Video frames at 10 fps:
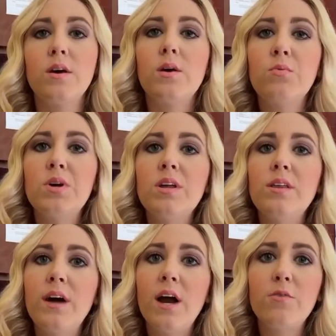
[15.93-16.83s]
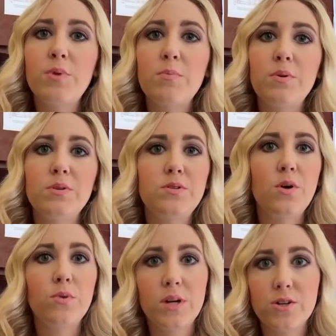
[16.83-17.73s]
And what a lot of people
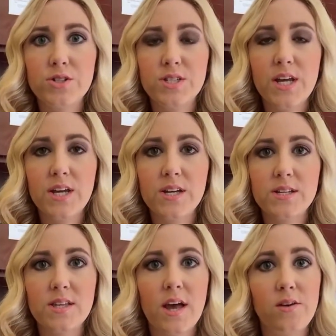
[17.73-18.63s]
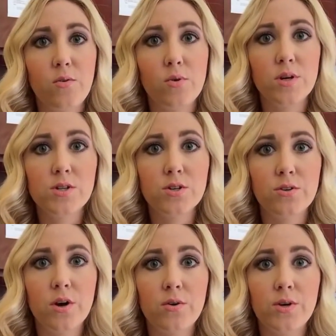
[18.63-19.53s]
don't understand is that in order to
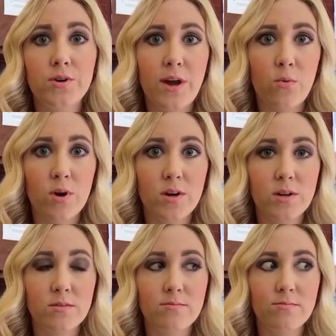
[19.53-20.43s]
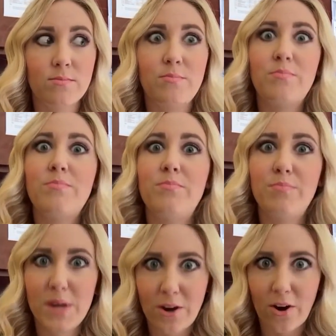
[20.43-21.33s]
grow your network
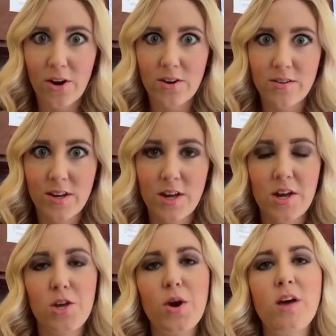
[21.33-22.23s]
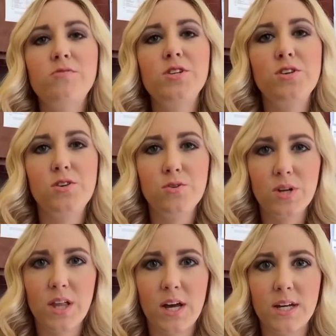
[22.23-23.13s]
bigger, you have to
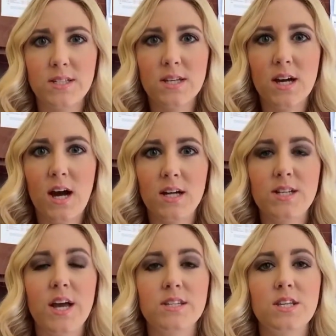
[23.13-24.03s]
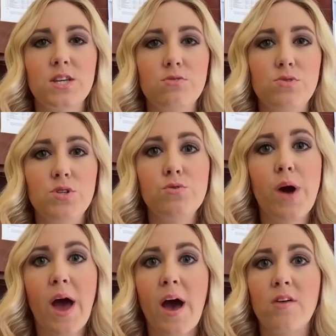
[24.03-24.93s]
utilize the contacts that you do
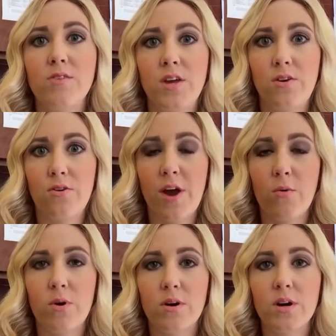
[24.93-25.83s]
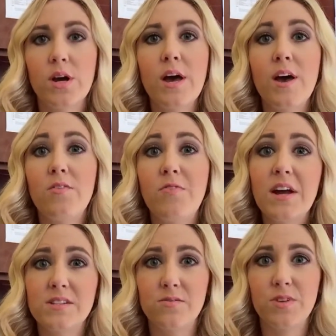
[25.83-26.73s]
have in your network
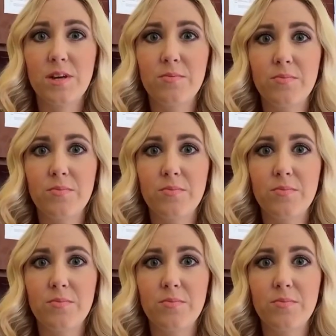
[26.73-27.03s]
effectively.